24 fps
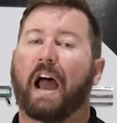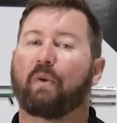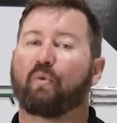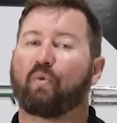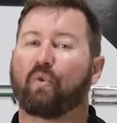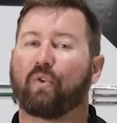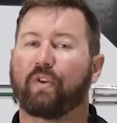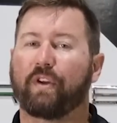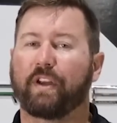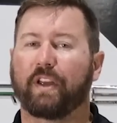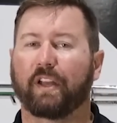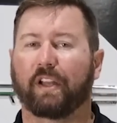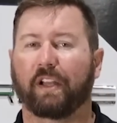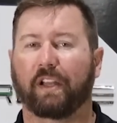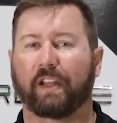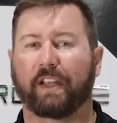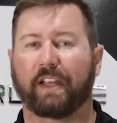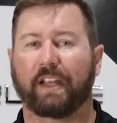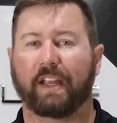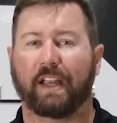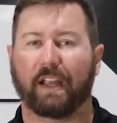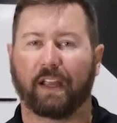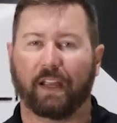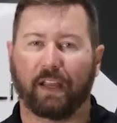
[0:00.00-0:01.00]
a
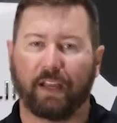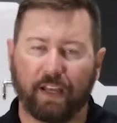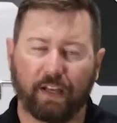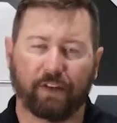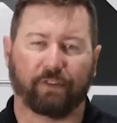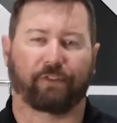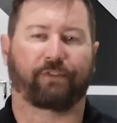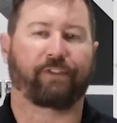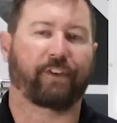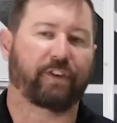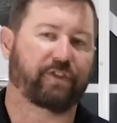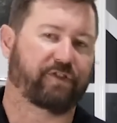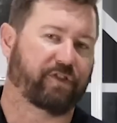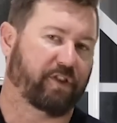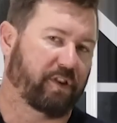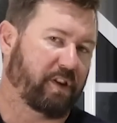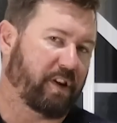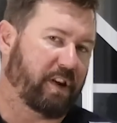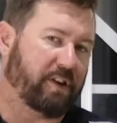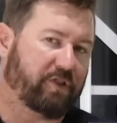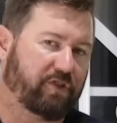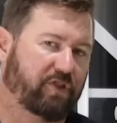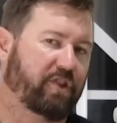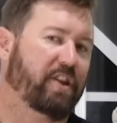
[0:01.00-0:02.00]
really
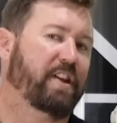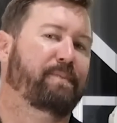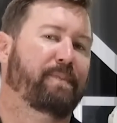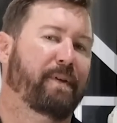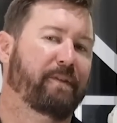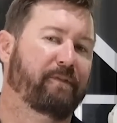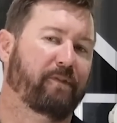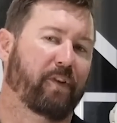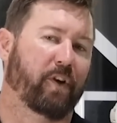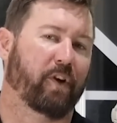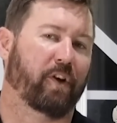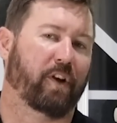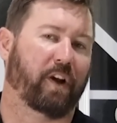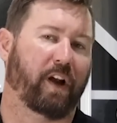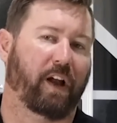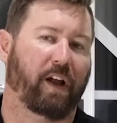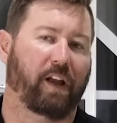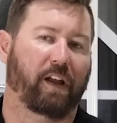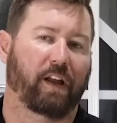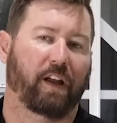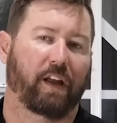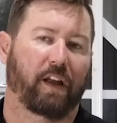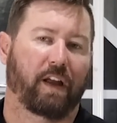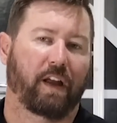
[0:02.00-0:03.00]
inefficient and cheap
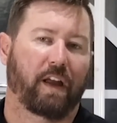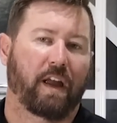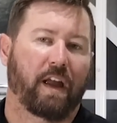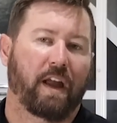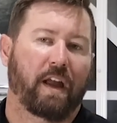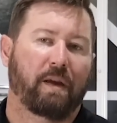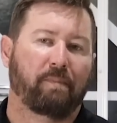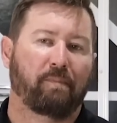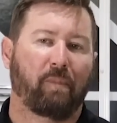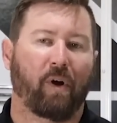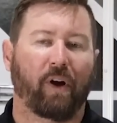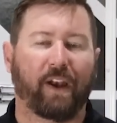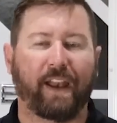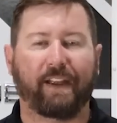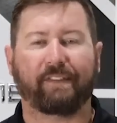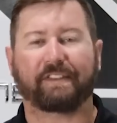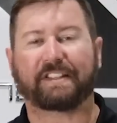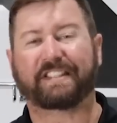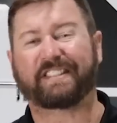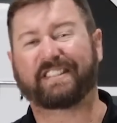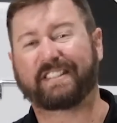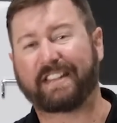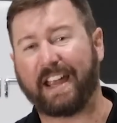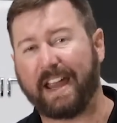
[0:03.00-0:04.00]
inverter might have a
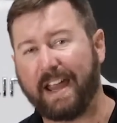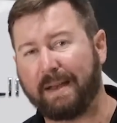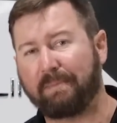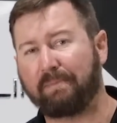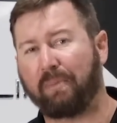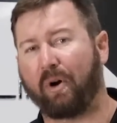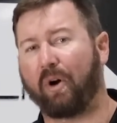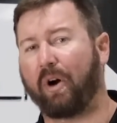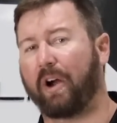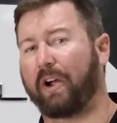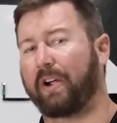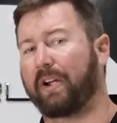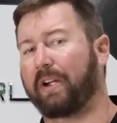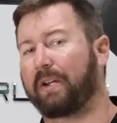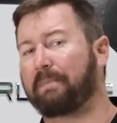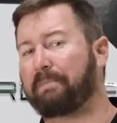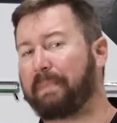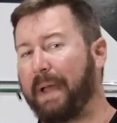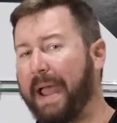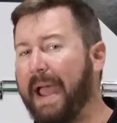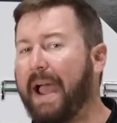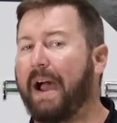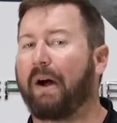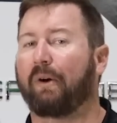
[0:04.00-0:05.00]
standby
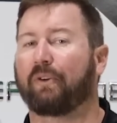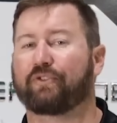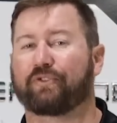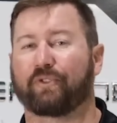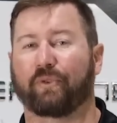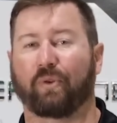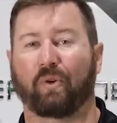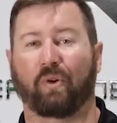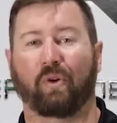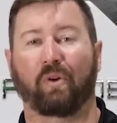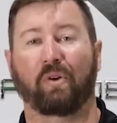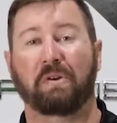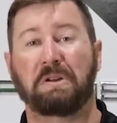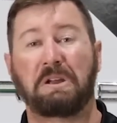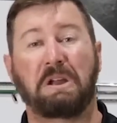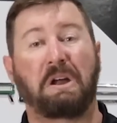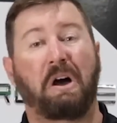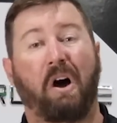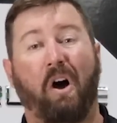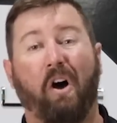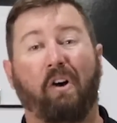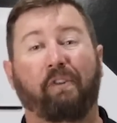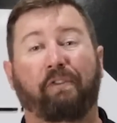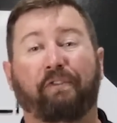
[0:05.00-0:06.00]
power draw
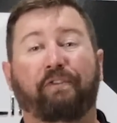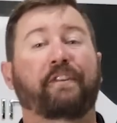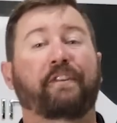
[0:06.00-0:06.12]
of